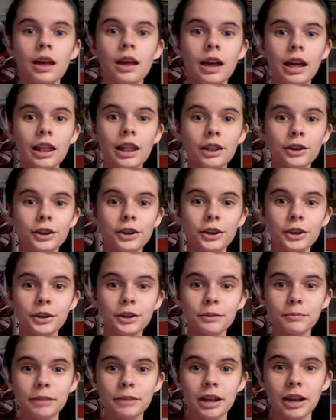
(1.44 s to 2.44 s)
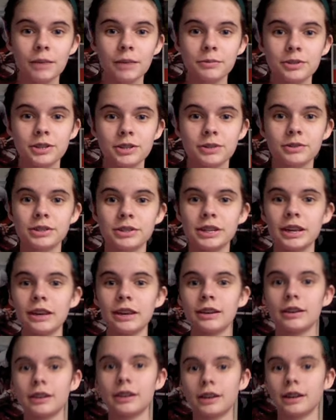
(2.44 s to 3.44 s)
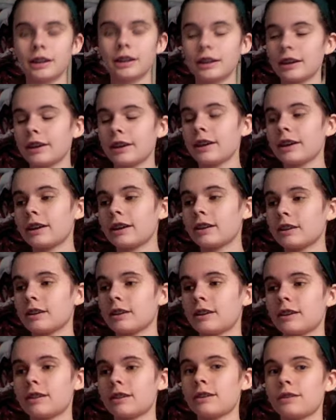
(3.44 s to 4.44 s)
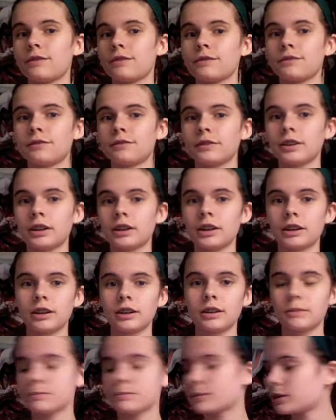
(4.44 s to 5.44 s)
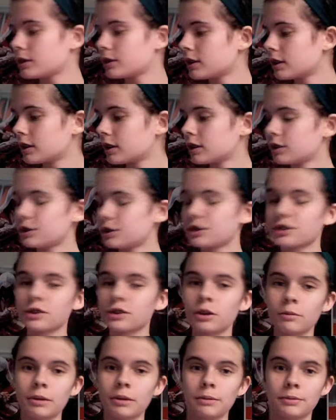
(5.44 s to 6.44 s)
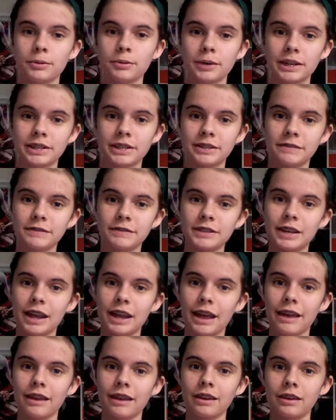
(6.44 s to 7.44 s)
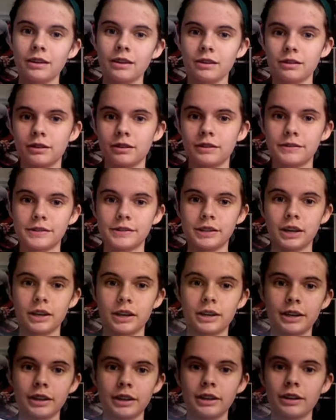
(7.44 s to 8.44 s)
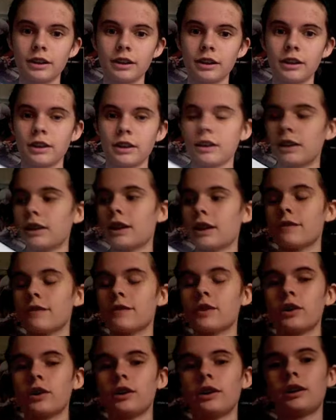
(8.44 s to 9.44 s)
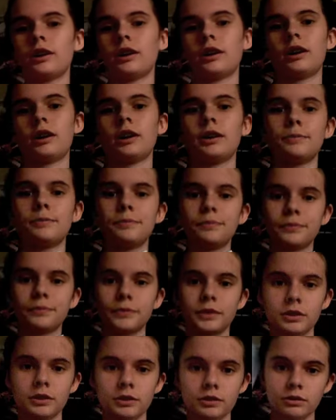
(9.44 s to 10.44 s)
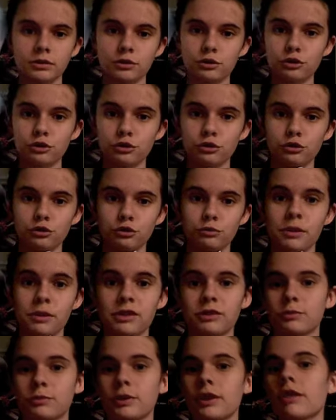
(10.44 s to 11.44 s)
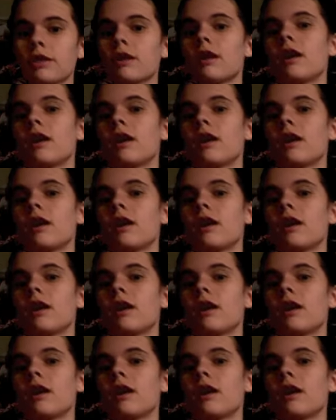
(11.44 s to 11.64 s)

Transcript: Hello, my name is Chelsea. I have um, just got my Proactiv today. I've started it and I've got um, two months worth.